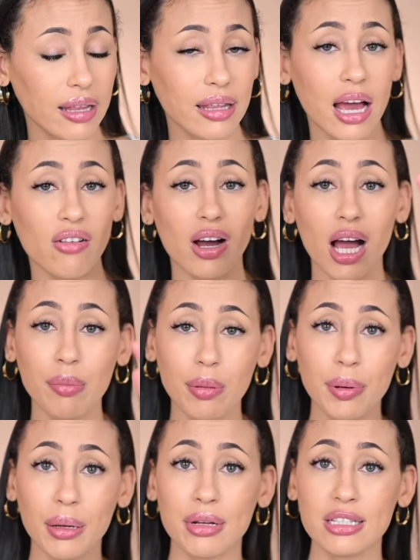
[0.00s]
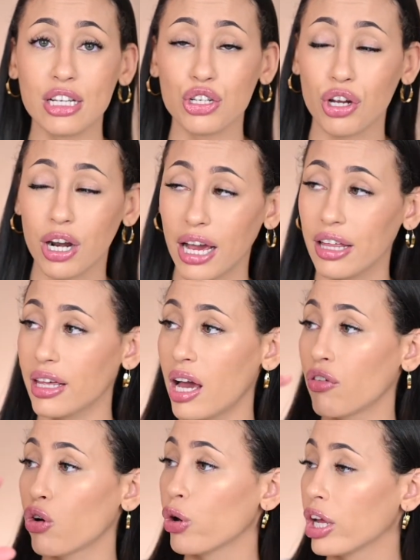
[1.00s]
they have a hyperpigmentation line, they have
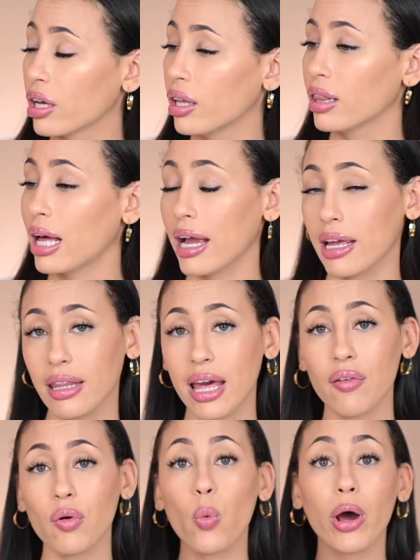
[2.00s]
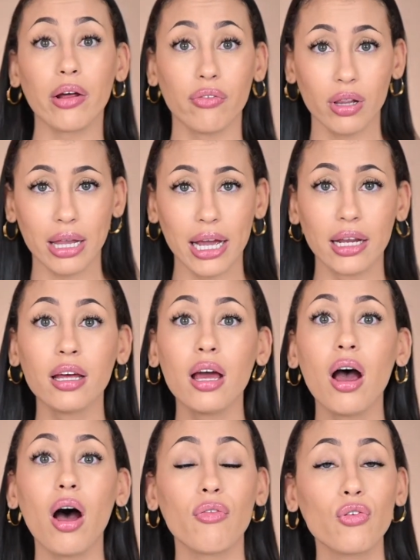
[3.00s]
a wrinkle line, they have a whatever line.
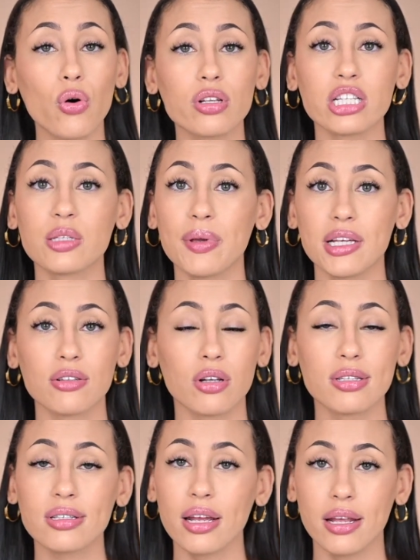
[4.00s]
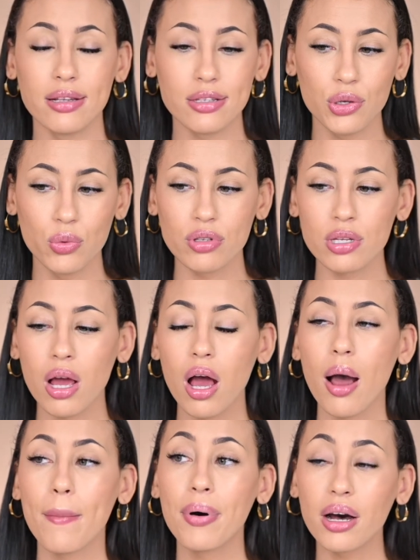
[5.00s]
Of course, it's based on skin issues.
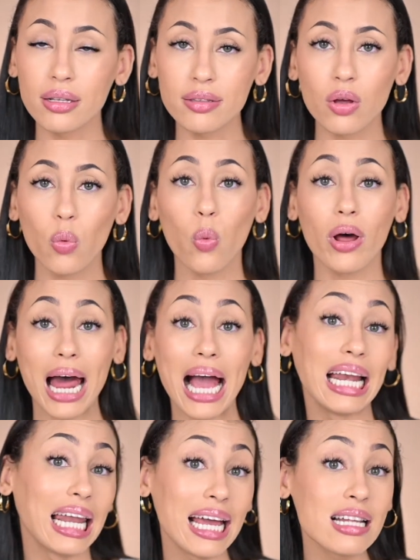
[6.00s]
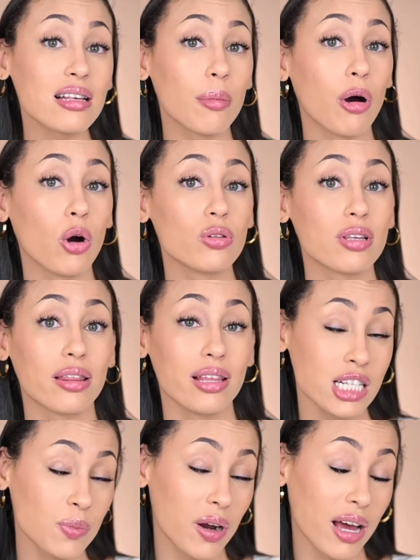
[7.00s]
But what I liked about
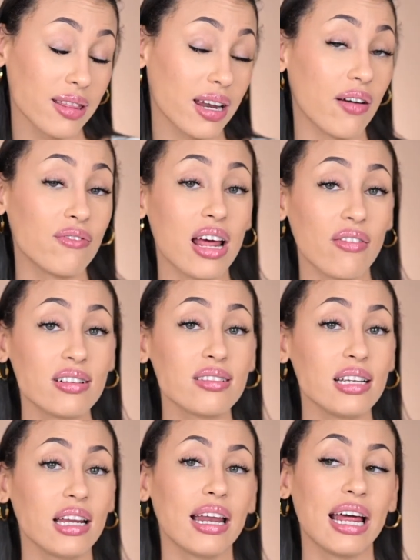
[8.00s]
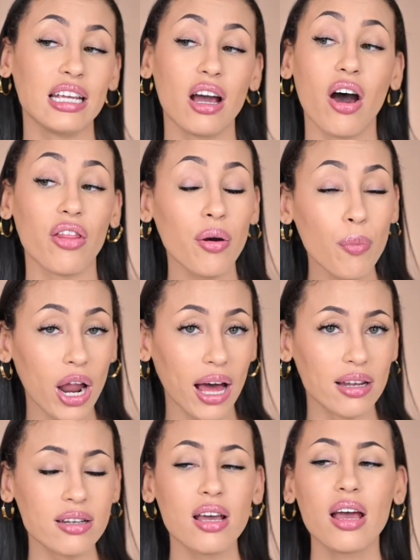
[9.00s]
this brand that I've never seen in any other
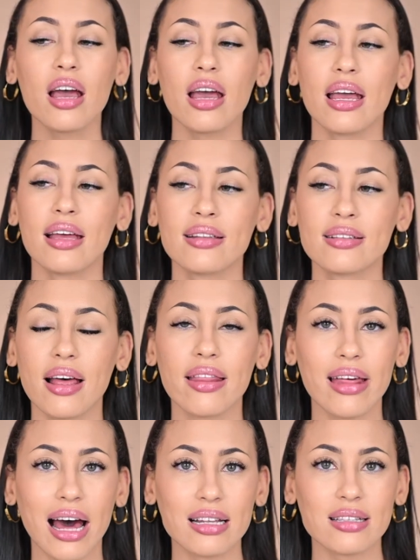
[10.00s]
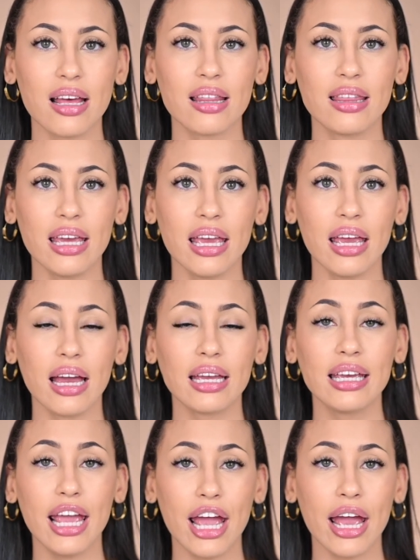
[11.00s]
brand is that they
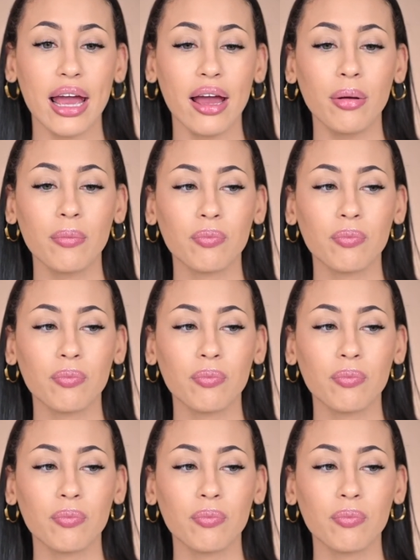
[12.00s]
gear